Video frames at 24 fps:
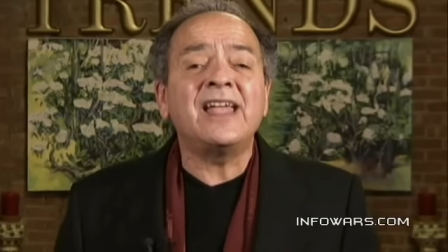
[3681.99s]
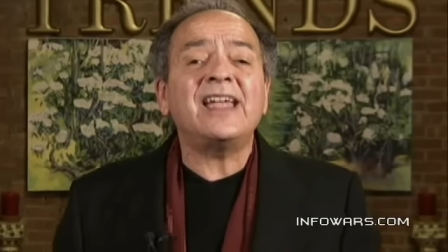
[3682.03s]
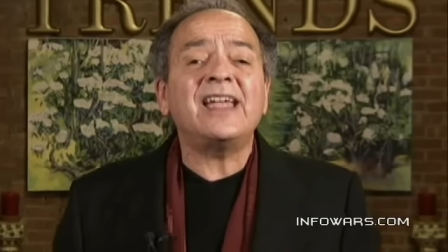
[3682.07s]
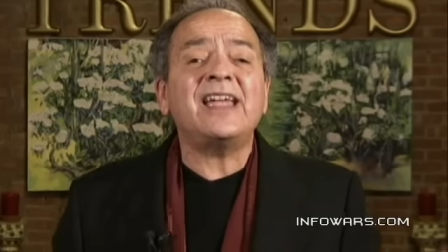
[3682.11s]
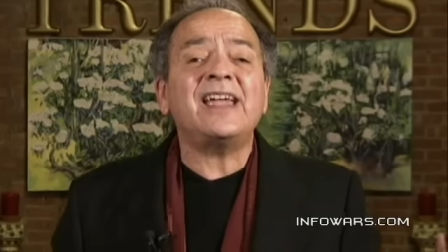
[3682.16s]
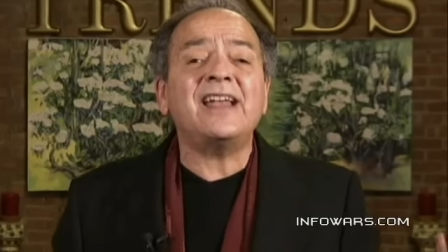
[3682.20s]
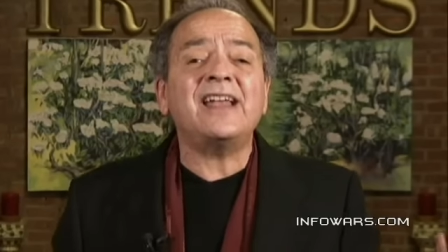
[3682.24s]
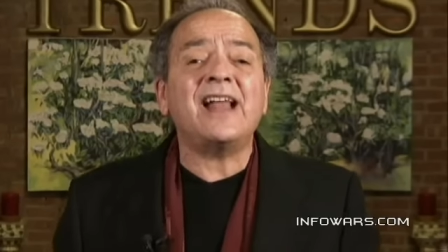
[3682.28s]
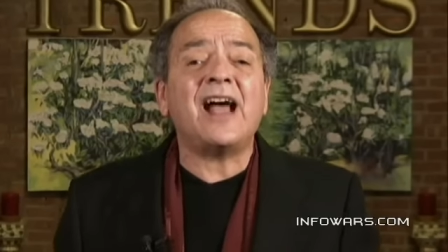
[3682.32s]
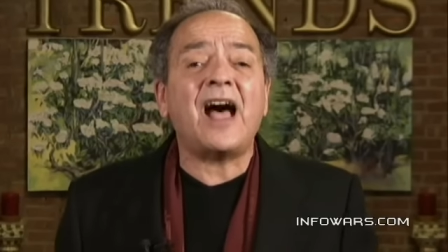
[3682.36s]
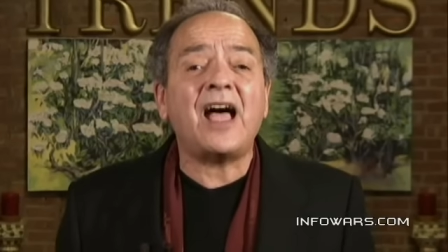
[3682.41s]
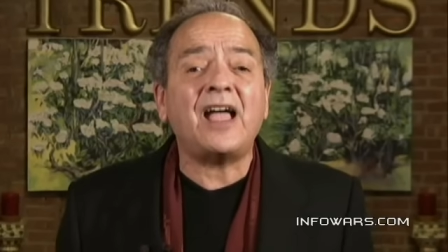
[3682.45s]

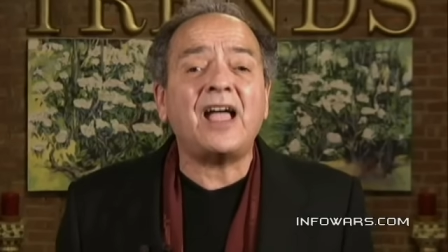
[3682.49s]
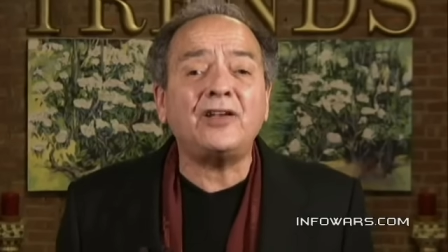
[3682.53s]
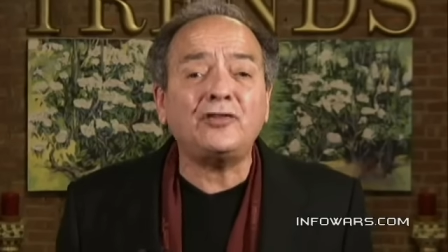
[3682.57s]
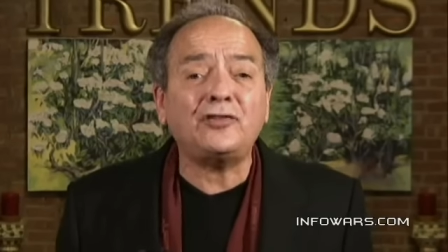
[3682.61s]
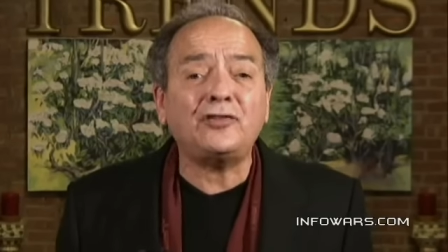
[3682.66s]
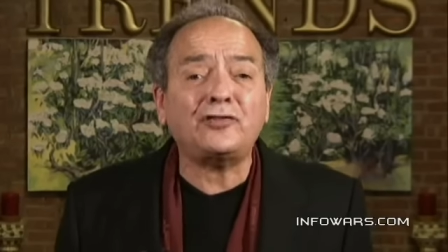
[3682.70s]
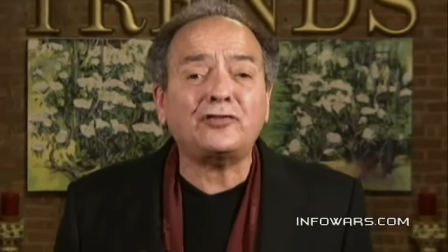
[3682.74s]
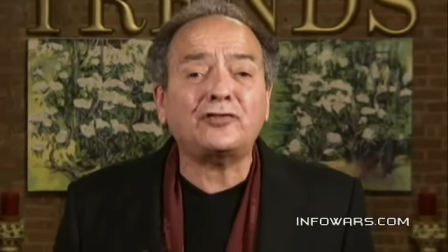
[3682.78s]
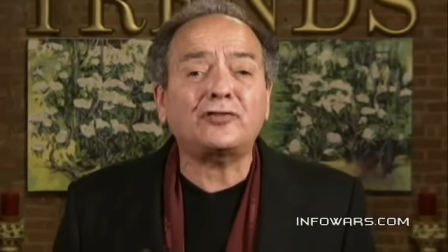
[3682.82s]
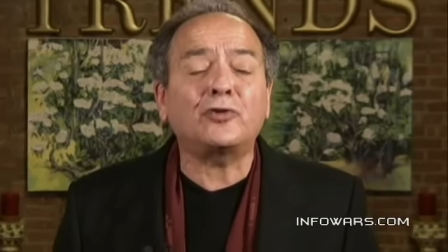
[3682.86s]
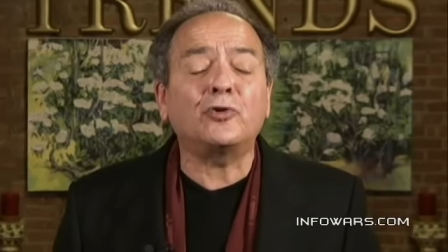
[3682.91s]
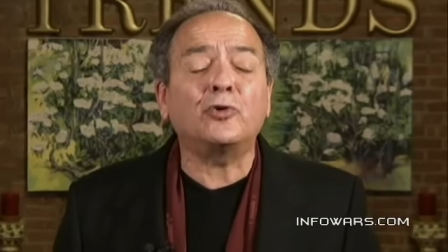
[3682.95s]
in high
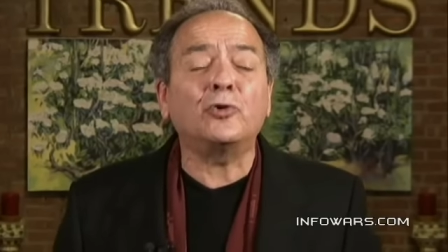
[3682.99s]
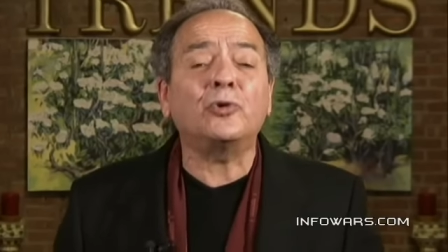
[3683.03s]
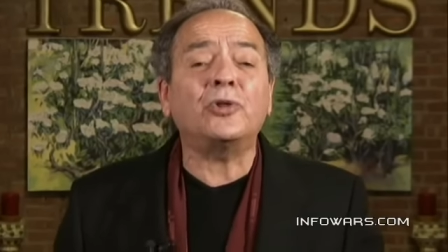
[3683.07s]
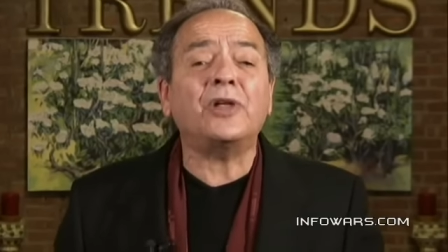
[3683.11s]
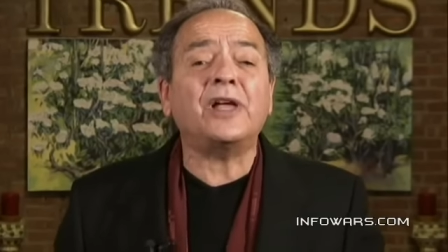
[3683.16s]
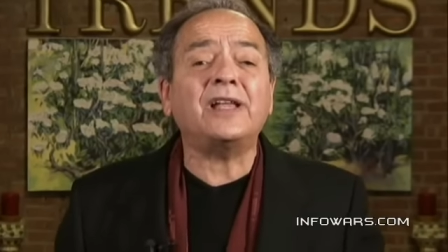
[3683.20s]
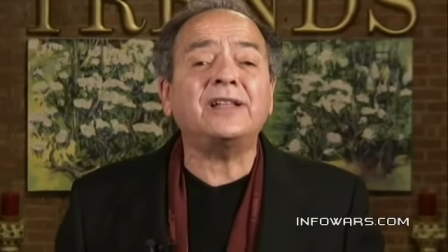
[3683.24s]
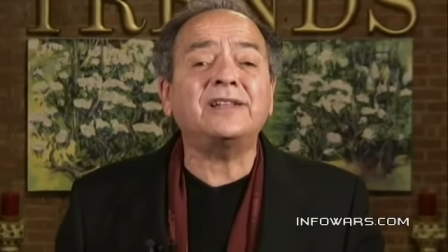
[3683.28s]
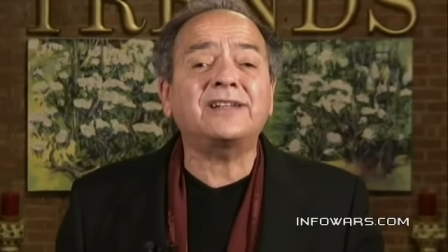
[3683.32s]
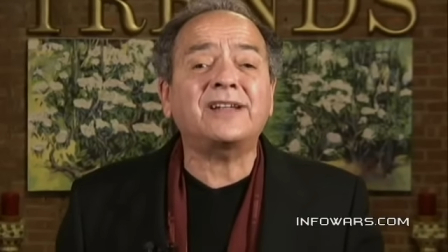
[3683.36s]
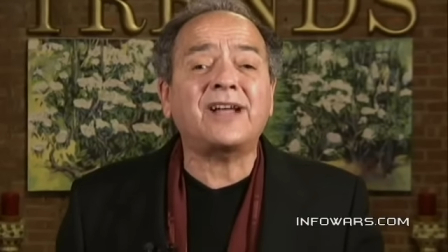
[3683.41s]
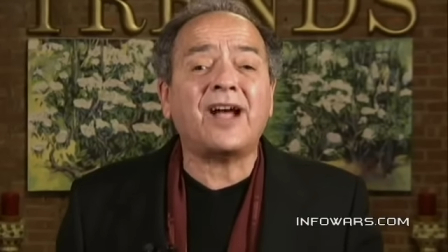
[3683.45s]
school
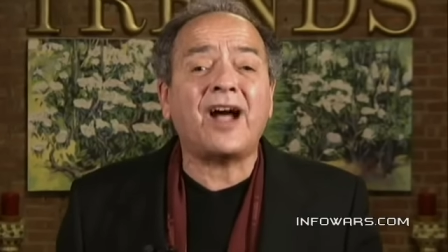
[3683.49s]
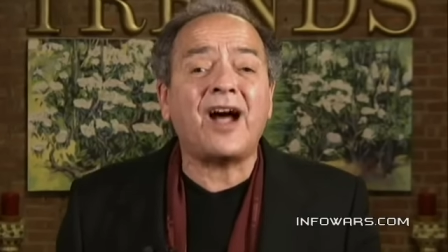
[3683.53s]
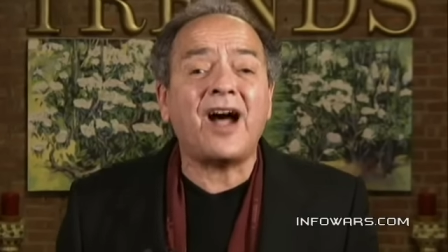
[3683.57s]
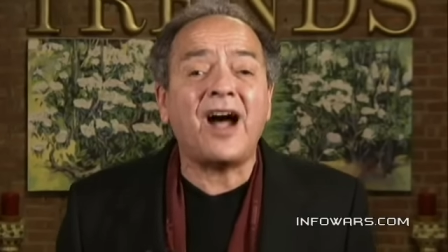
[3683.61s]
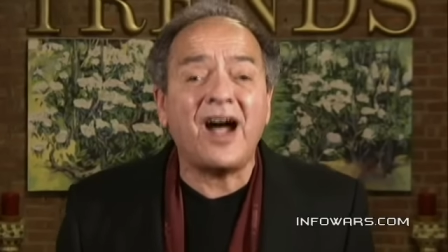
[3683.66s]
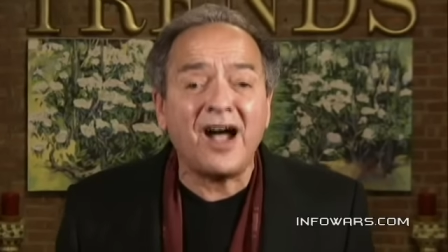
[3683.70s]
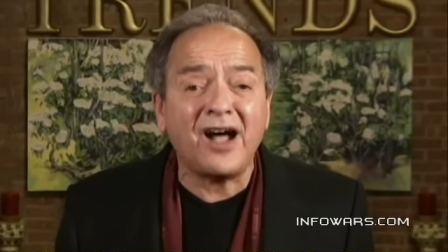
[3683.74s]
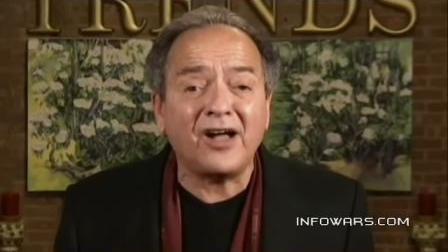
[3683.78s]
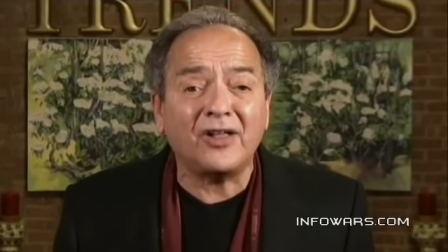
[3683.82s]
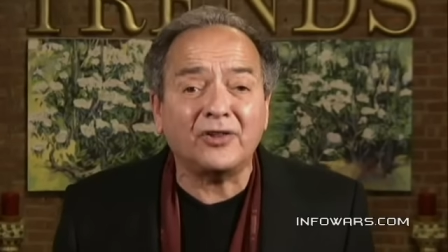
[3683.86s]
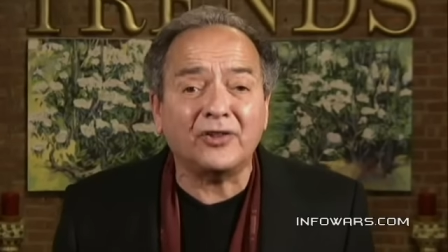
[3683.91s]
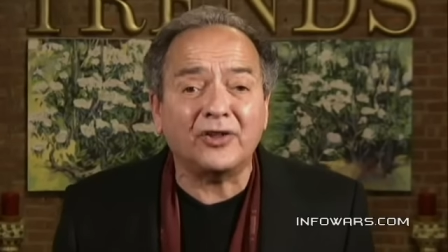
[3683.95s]
and
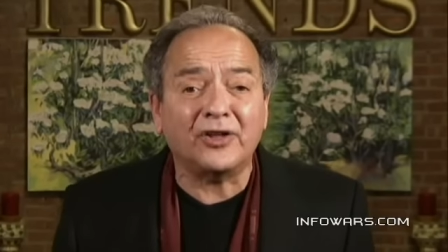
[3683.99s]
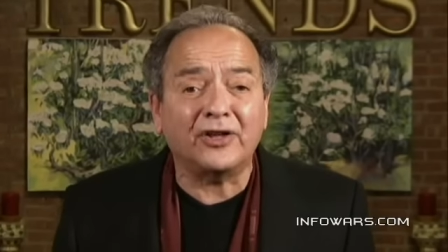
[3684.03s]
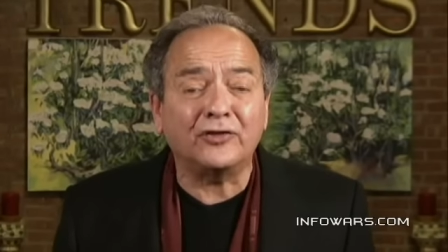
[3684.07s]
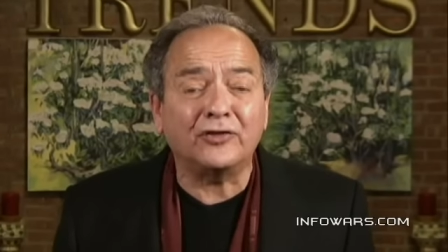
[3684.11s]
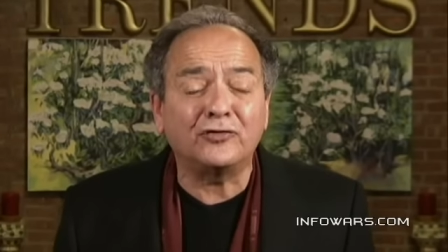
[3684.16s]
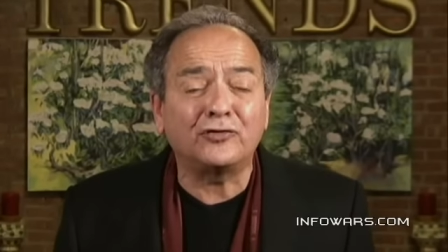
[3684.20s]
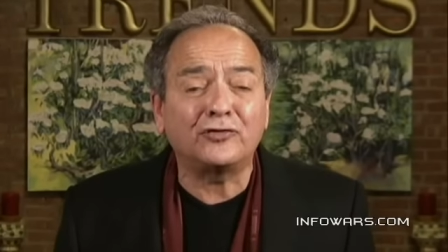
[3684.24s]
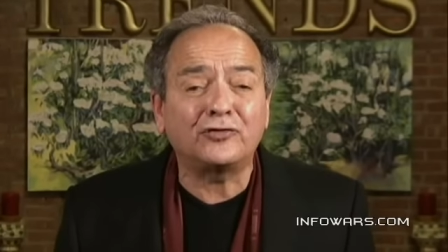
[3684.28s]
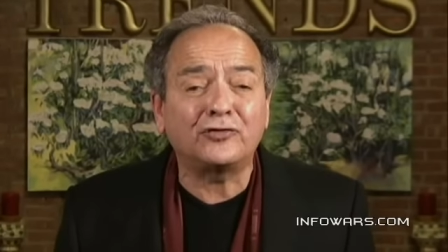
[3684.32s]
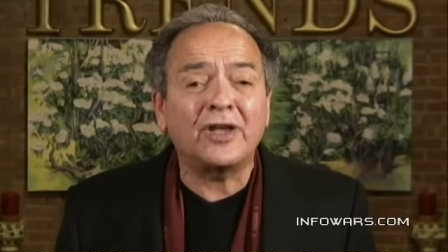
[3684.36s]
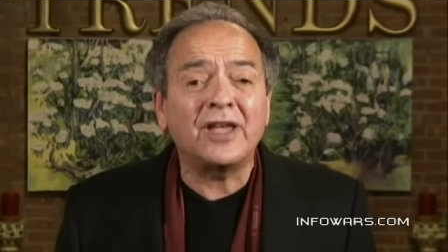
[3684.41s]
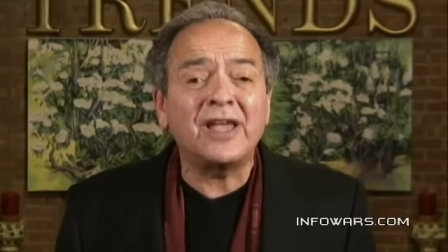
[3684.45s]

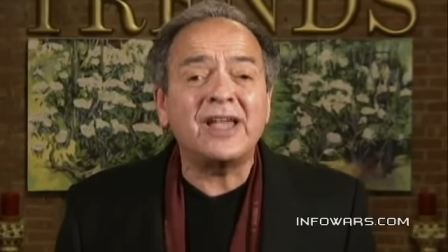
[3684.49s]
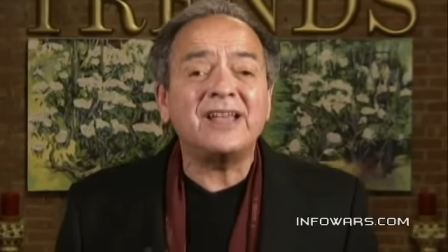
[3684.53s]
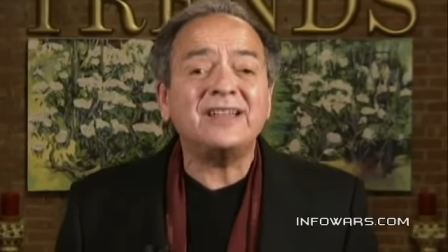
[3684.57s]
college.